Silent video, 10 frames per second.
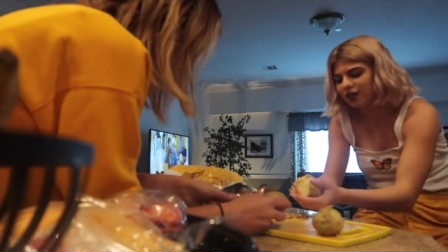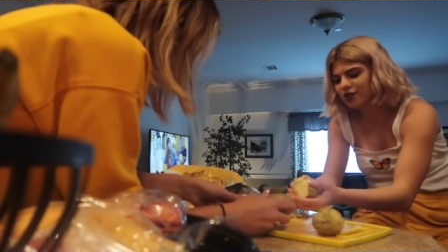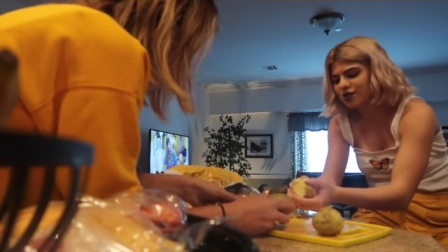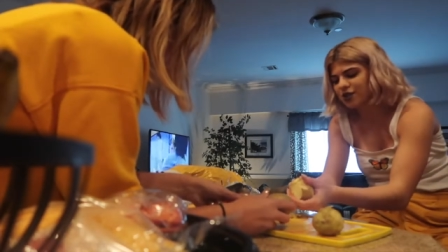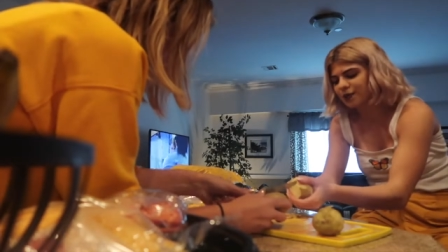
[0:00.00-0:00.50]

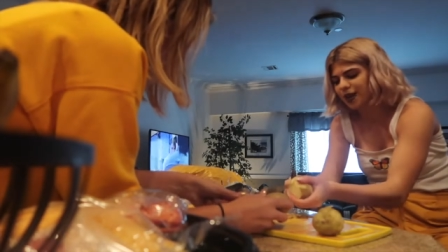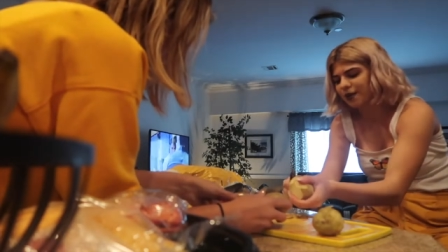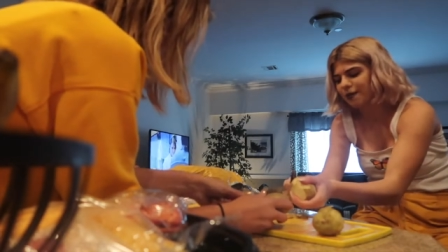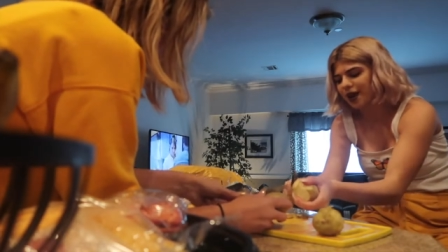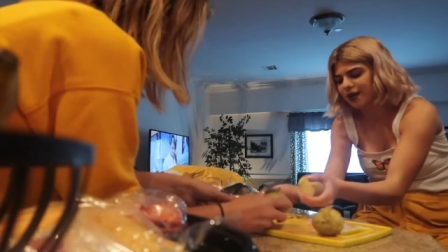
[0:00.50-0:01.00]
Look, this is
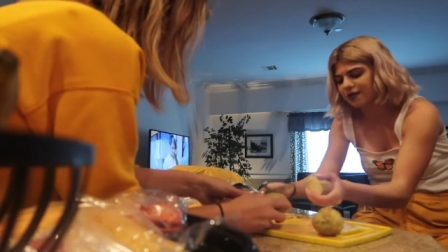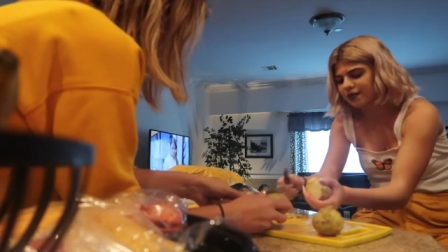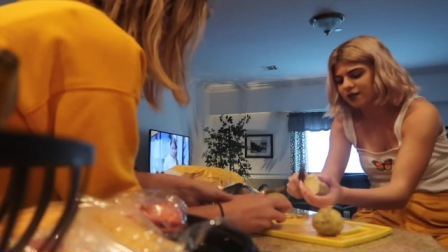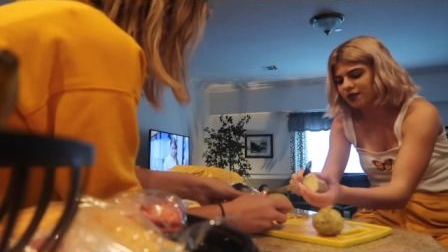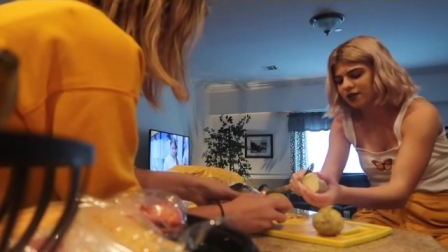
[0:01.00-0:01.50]
better, mine.
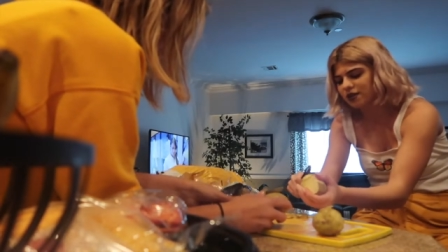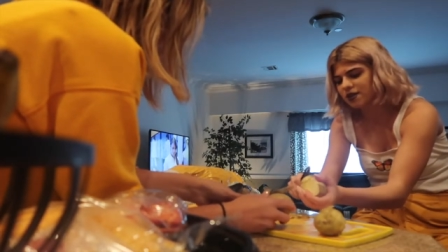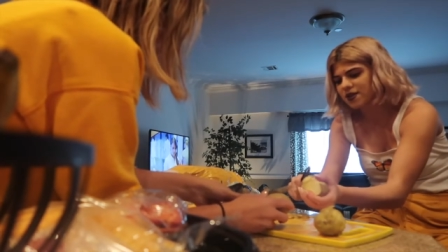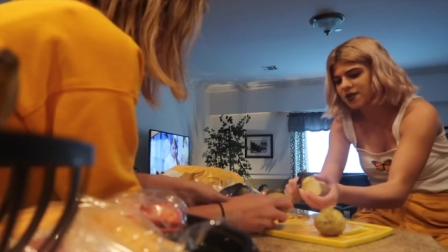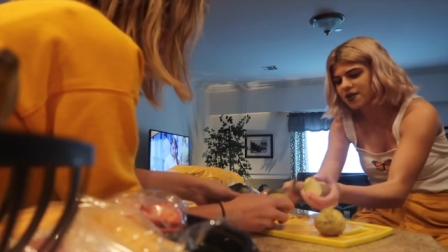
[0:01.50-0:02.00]

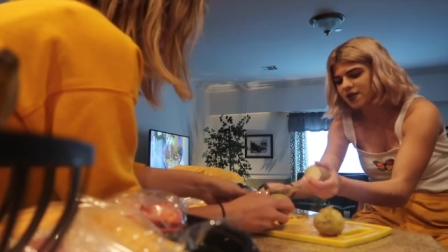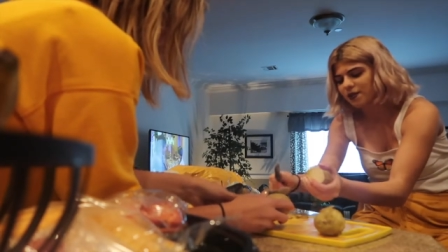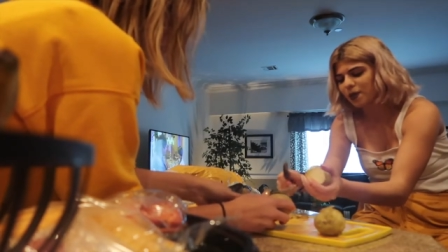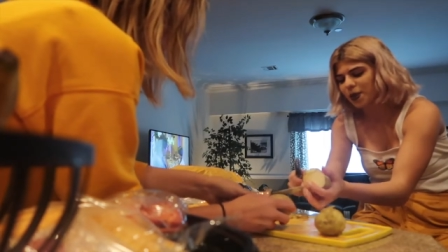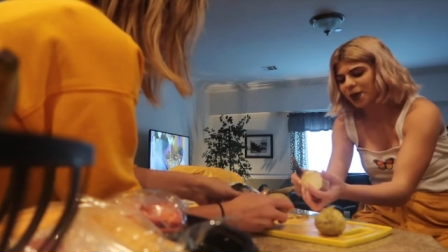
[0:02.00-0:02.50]
Mine's
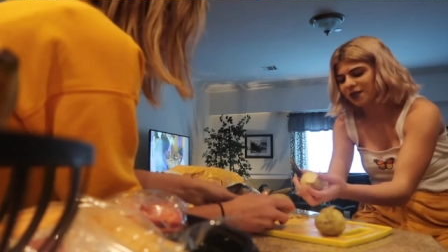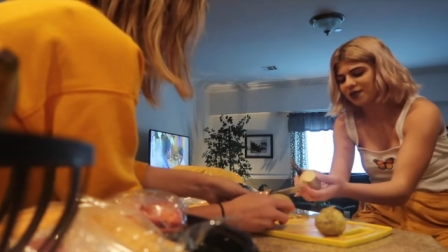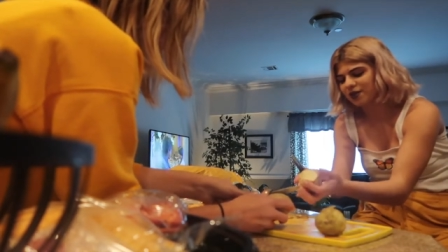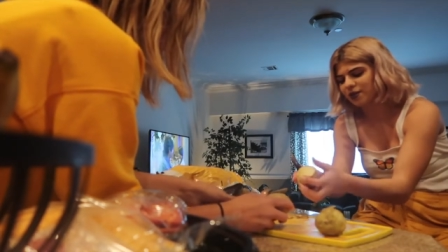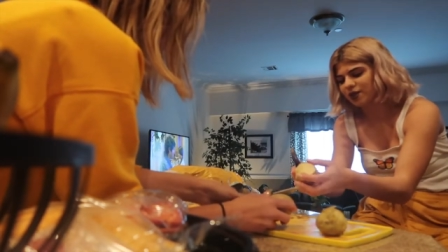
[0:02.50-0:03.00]
a lot
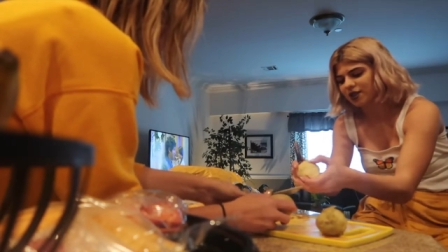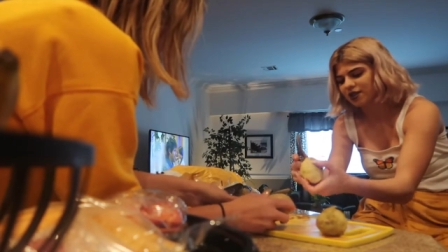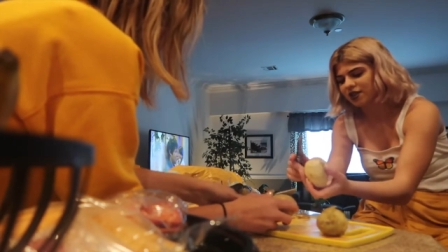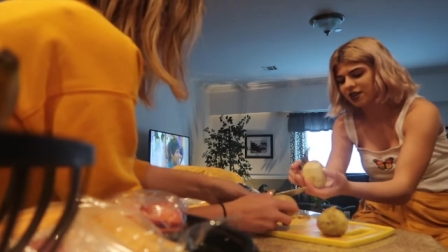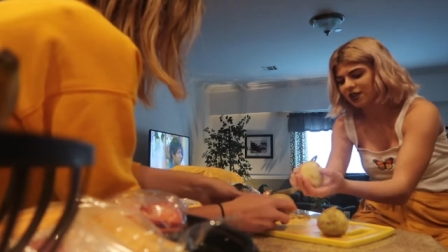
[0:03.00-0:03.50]
better, if you wish.